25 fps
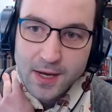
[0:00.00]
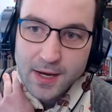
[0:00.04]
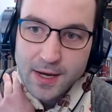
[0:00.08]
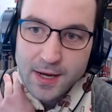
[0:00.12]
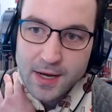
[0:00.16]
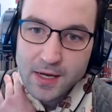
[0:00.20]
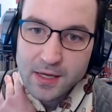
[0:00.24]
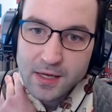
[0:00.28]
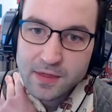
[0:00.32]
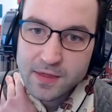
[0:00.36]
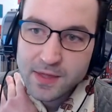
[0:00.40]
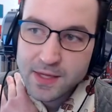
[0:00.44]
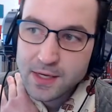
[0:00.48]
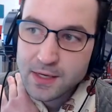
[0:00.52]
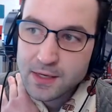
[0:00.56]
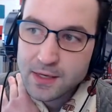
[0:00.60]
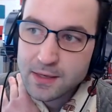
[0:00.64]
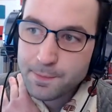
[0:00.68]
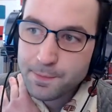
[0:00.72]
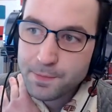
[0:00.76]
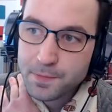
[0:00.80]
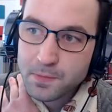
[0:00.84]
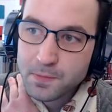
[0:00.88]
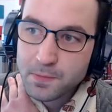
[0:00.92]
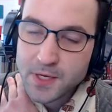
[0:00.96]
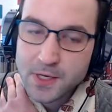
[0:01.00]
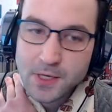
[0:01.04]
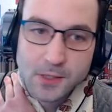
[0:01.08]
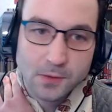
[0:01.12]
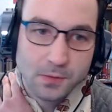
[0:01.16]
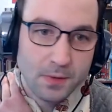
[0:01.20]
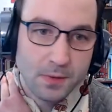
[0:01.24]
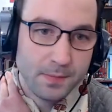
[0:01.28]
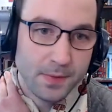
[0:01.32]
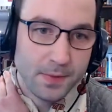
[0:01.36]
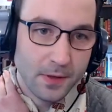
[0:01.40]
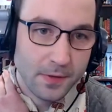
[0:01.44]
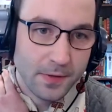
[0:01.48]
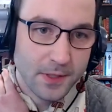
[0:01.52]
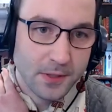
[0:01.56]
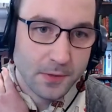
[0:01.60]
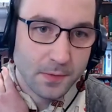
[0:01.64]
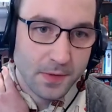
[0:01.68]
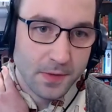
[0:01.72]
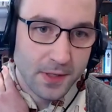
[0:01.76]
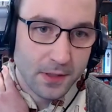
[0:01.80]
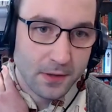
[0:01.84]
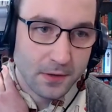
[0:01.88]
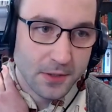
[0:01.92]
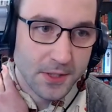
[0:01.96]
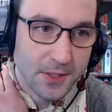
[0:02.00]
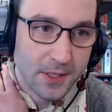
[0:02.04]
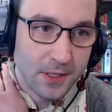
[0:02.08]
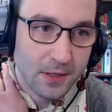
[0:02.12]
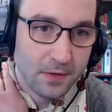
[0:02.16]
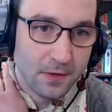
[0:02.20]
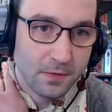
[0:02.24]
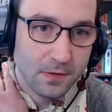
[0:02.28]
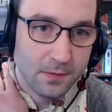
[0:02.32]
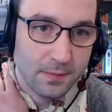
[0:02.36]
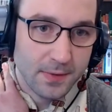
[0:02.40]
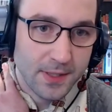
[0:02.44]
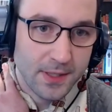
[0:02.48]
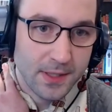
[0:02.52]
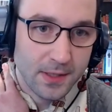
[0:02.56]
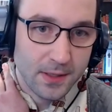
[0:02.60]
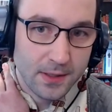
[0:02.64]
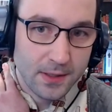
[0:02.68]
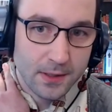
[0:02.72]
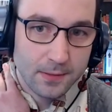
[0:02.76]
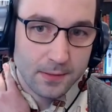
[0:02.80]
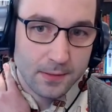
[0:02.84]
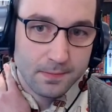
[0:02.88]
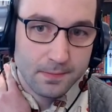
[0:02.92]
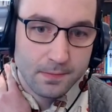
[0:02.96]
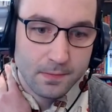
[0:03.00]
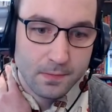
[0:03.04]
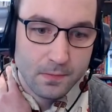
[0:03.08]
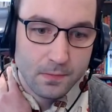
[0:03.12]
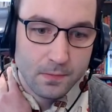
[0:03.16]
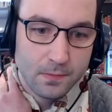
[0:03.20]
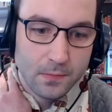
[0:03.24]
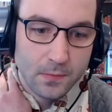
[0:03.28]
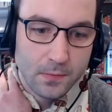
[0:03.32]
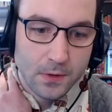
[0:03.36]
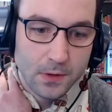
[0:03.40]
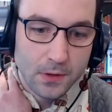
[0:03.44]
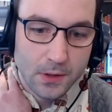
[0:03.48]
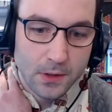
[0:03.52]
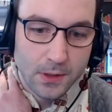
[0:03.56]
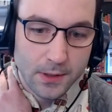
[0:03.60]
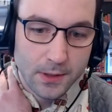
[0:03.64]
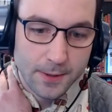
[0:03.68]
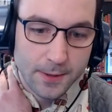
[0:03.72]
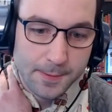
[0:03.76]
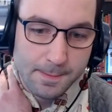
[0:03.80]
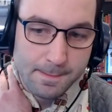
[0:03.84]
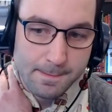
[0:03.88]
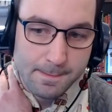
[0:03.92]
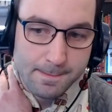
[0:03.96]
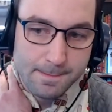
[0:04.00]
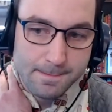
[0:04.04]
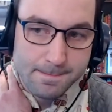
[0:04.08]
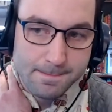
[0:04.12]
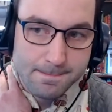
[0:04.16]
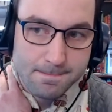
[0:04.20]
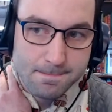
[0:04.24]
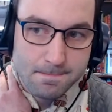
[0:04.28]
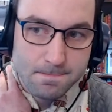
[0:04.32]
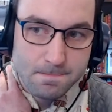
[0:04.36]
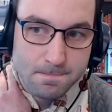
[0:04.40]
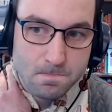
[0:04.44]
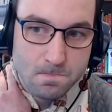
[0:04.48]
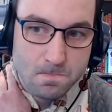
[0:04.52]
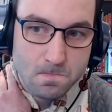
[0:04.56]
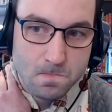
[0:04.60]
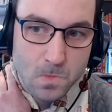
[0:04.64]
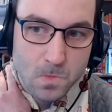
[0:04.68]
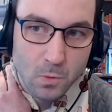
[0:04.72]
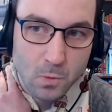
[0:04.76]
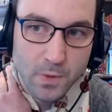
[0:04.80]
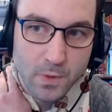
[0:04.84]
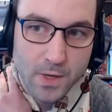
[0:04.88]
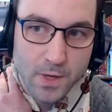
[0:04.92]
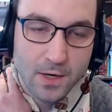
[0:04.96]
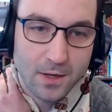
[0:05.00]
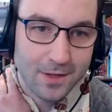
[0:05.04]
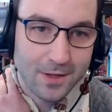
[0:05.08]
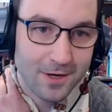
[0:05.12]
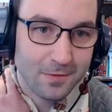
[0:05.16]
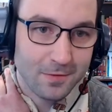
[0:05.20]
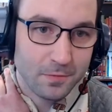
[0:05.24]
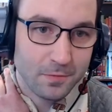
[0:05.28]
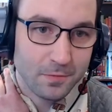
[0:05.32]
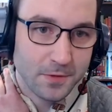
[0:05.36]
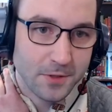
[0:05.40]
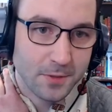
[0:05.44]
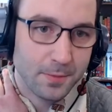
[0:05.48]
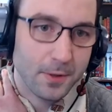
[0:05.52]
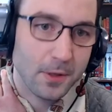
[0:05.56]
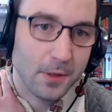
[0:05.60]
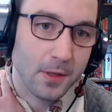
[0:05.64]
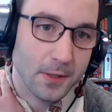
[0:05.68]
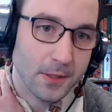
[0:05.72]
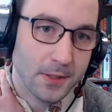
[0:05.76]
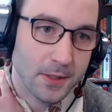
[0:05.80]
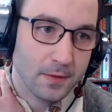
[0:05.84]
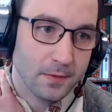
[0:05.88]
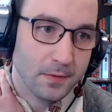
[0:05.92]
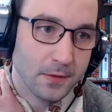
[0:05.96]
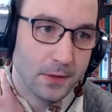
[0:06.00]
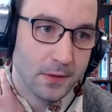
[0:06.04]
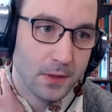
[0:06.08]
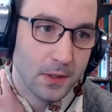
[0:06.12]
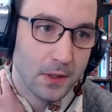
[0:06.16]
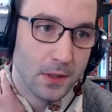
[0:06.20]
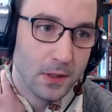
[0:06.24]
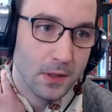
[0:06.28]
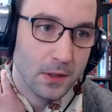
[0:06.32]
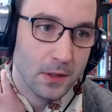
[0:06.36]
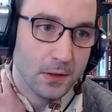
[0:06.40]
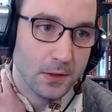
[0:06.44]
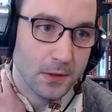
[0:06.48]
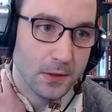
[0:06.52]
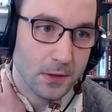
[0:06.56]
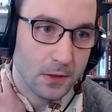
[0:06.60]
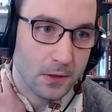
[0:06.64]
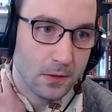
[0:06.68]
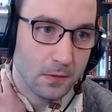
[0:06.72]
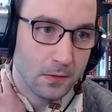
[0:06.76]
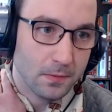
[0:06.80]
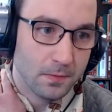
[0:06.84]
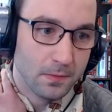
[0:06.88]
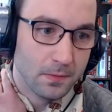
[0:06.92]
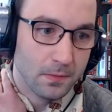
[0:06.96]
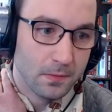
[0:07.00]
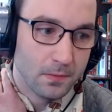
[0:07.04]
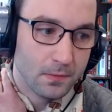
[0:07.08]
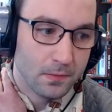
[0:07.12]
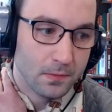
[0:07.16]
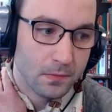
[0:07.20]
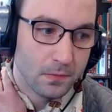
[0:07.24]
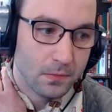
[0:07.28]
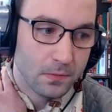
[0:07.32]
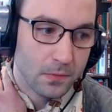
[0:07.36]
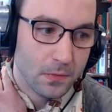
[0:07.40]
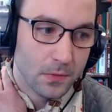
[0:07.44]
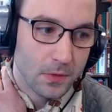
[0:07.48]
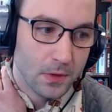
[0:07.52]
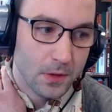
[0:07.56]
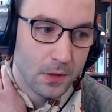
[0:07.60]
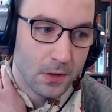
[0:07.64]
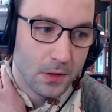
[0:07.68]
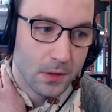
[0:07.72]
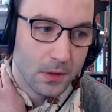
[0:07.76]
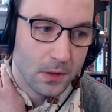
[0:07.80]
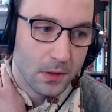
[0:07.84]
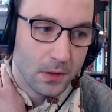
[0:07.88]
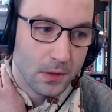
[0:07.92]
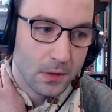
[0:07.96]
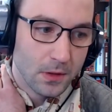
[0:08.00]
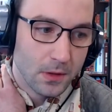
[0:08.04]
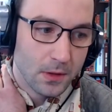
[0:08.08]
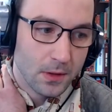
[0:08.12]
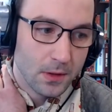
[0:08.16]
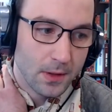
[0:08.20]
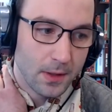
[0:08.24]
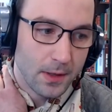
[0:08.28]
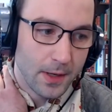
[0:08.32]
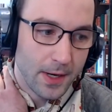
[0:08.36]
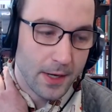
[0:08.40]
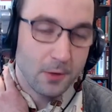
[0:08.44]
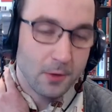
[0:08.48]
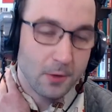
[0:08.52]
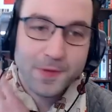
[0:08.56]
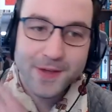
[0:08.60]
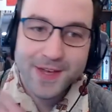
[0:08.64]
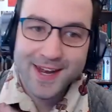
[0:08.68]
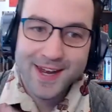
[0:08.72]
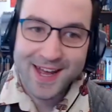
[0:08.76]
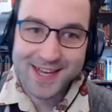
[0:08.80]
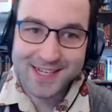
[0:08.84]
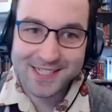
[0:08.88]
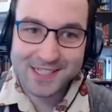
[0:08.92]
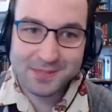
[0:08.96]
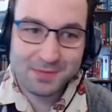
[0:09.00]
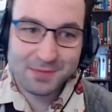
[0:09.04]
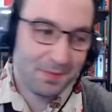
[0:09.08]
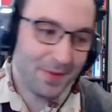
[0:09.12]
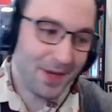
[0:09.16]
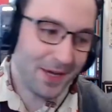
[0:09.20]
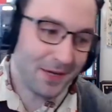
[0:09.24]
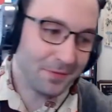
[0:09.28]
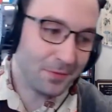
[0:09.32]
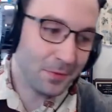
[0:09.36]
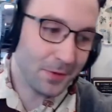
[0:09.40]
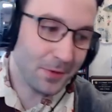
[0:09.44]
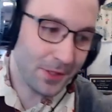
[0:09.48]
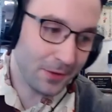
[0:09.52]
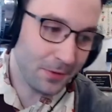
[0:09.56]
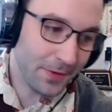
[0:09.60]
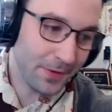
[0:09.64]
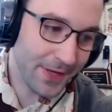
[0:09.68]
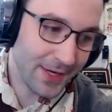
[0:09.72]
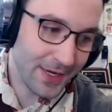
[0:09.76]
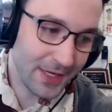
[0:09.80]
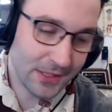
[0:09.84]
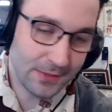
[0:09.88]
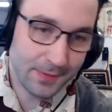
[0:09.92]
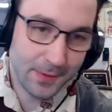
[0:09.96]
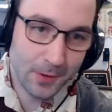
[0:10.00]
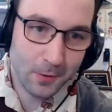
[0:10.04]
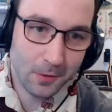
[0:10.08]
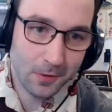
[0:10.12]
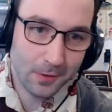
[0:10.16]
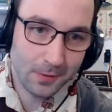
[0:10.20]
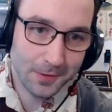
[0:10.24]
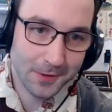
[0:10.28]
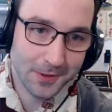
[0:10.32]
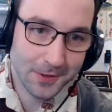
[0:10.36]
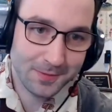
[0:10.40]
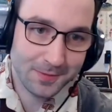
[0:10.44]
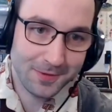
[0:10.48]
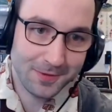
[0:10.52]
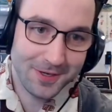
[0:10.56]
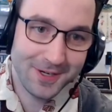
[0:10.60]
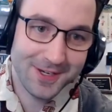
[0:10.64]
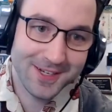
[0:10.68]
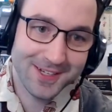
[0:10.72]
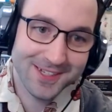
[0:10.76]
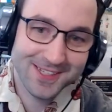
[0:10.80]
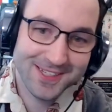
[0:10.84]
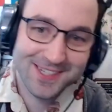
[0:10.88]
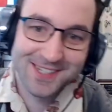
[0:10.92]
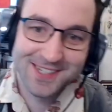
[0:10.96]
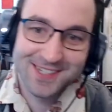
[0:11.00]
I think because we built this with that understanding from the beginning, um, we got a lot of superlatives. So I don't think it has to be painful, and I don't think it has to be a horrible experience.